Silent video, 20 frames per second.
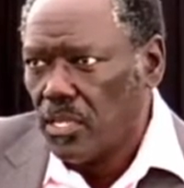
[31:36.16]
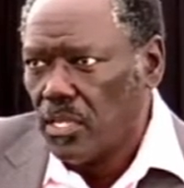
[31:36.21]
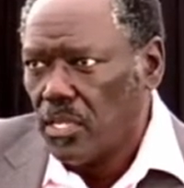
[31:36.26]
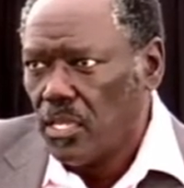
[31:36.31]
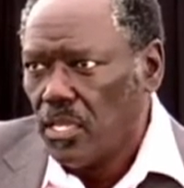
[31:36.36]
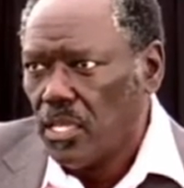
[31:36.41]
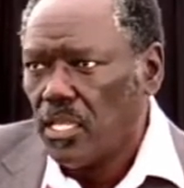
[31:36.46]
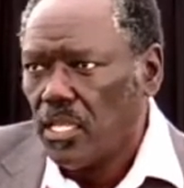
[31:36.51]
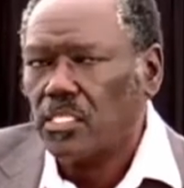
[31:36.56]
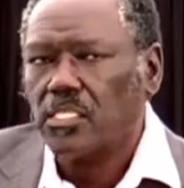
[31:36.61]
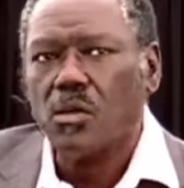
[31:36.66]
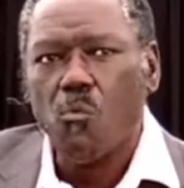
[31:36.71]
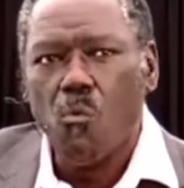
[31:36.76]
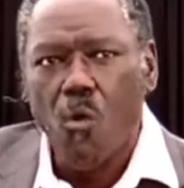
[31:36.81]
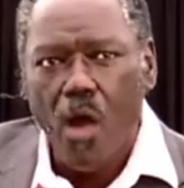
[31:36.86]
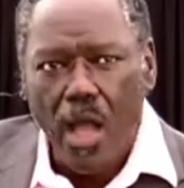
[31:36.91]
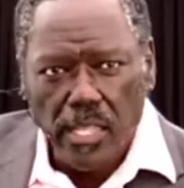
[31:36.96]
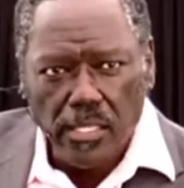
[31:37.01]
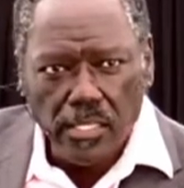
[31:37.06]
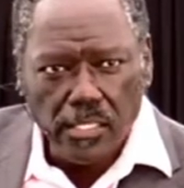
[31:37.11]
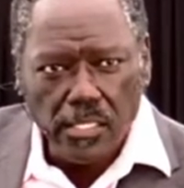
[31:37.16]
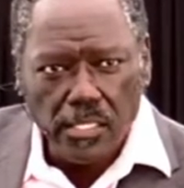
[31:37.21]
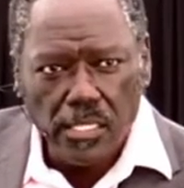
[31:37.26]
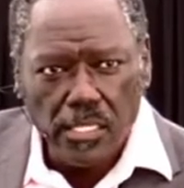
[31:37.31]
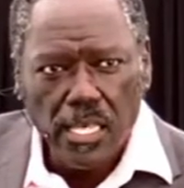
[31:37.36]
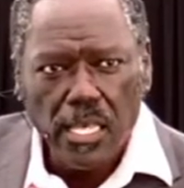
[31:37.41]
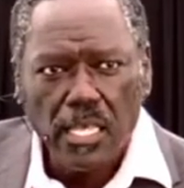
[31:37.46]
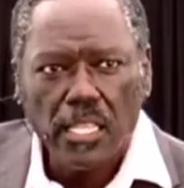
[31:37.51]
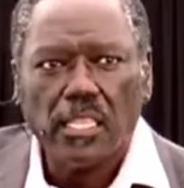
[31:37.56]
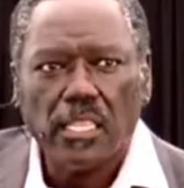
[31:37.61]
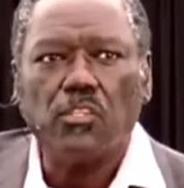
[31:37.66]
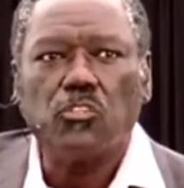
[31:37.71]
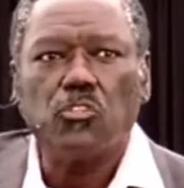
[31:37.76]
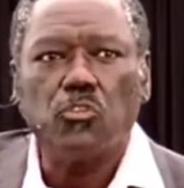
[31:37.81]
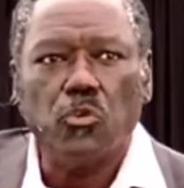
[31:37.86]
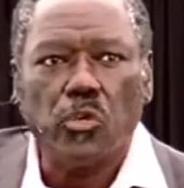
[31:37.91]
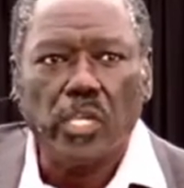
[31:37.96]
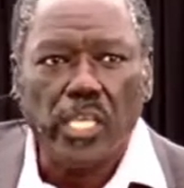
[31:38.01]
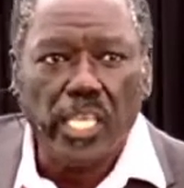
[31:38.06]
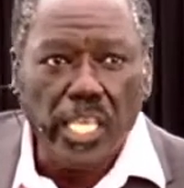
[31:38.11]
It's the ones that
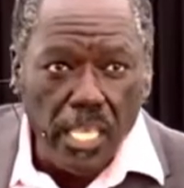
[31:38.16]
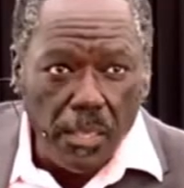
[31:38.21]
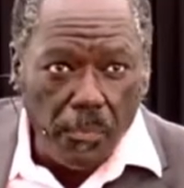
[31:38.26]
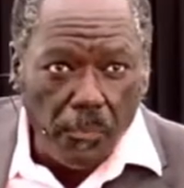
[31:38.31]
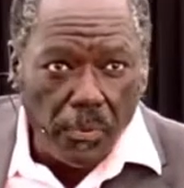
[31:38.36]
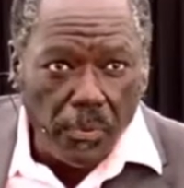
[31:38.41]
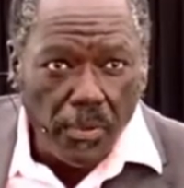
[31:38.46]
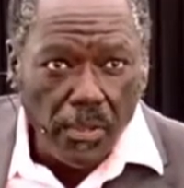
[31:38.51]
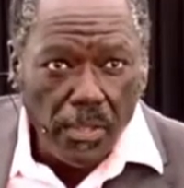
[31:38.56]
you keep.